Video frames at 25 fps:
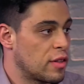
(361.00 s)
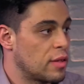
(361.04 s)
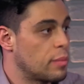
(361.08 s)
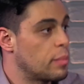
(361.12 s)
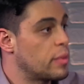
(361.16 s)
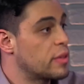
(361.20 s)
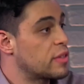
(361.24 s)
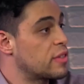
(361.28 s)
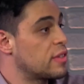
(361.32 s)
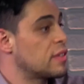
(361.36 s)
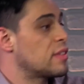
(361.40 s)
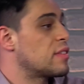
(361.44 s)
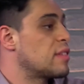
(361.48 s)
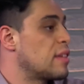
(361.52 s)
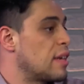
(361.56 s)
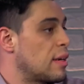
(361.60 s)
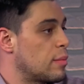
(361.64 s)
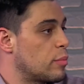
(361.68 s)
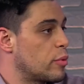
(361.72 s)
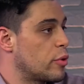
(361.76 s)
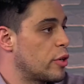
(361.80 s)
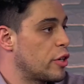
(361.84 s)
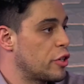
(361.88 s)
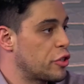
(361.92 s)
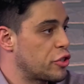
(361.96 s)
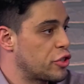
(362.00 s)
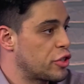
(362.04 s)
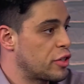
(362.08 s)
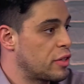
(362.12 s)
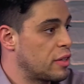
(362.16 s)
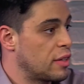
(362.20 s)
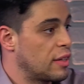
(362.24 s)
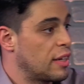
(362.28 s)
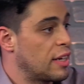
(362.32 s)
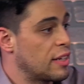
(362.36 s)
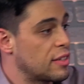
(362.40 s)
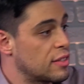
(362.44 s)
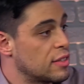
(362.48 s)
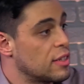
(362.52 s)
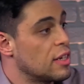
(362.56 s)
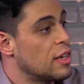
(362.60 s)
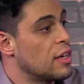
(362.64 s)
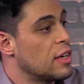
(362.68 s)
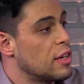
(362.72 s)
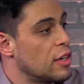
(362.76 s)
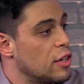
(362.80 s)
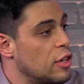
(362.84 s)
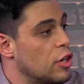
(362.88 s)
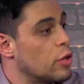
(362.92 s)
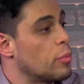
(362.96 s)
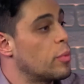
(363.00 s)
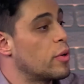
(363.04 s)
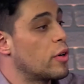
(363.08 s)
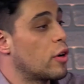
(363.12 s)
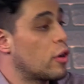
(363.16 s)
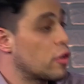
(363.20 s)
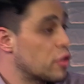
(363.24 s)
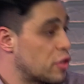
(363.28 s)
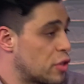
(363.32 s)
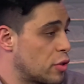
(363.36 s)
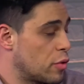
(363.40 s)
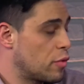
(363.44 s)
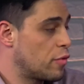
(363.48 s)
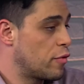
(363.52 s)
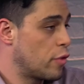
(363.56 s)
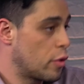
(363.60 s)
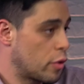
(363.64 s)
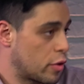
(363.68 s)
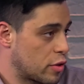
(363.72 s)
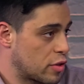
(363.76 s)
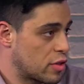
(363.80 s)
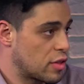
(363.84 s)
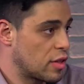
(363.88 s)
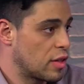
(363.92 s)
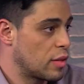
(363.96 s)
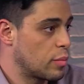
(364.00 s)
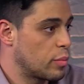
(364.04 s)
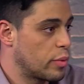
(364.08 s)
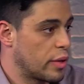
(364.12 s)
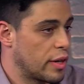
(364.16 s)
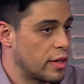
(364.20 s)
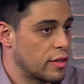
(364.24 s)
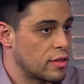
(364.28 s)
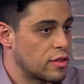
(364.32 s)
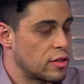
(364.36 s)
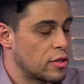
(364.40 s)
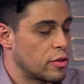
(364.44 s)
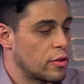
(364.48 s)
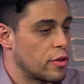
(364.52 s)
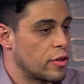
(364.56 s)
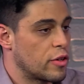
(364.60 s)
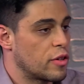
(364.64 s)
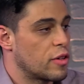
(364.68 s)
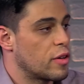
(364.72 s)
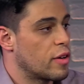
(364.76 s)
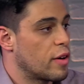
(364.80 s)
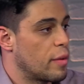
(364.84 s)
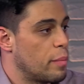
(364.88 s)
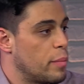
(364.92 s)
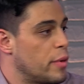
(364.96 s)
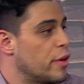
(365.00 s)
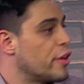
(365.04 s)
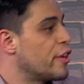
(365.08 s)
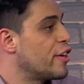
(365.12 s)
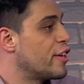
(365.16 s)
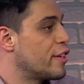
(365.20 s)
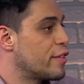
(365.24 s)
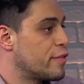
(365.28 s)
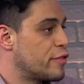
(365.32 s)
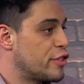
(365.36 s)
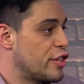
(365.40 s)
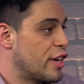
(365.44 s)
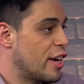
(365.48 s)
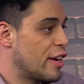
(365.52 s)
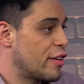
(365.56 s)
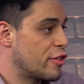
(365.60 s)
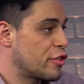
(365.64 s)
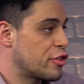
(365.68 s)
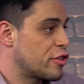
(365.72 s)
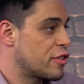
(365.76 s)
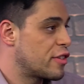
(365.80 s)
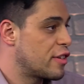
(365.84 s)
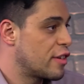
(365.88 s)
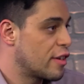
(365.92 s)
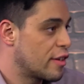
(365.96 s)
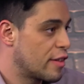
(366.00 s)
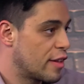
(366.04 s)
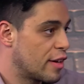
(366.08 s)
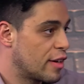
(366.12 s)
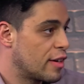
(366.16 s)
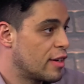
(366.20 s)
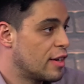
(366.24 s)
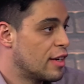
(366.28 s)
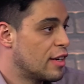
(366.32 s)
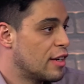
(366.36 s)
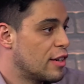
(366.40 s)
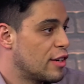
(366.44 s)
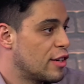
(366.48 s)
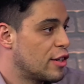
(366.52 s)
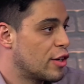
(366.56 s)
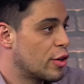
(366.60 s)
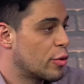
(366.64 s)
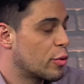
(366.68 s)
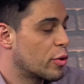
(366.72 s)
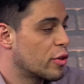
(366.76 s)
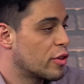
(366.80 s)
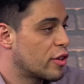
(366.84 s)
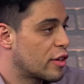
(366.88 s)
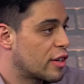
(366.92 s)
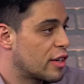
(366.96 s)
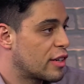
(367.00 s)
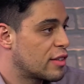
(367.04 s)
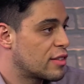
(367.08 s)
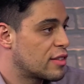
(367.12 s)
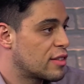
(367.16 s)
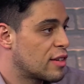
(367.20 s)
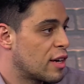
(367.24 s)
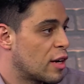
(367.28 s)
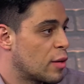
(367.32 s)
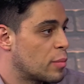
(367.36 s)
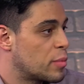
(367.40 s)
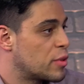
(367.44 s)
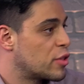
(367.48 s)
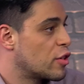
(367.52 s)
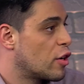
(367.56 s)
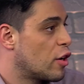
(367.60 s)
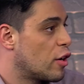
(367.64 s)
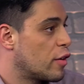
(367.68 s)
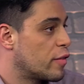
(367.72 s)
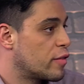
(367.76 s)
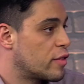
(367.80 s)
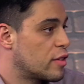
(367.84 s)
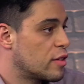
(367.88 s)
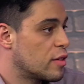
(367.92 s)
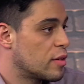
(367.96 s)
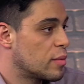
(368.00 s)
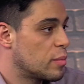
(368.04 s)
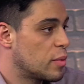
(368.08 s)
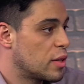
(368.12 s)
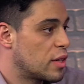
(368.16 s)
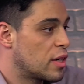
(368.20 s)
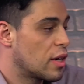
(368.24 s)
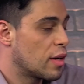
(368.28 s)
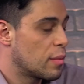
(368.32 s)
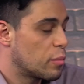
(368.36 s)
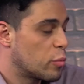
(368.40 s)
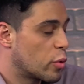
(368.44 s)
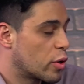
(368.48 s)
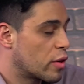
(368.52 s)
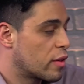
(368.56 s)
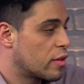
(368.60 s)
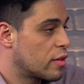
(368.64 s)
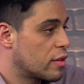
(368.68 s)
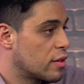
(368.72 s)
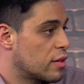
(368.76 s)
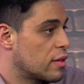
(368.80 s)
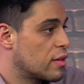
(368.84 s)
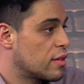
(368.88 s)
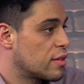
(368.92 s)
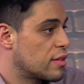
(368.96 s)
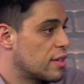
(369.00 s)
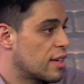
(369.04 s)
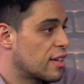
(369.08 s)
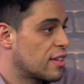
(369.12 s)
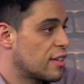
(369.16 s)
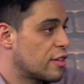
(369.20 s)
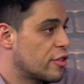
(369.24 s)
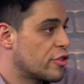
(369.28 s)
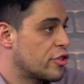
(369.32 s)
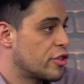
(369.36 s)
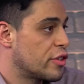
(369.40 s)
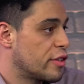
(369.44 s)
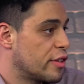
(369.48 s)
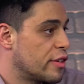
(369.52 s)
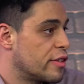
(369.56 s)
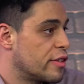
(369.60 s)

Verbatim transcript: on the business and operation and less, mm-hmm. you know, but also focused on the plant. So there are a myriad of challenges here that, you know, we're looking to help solve to become one of the technology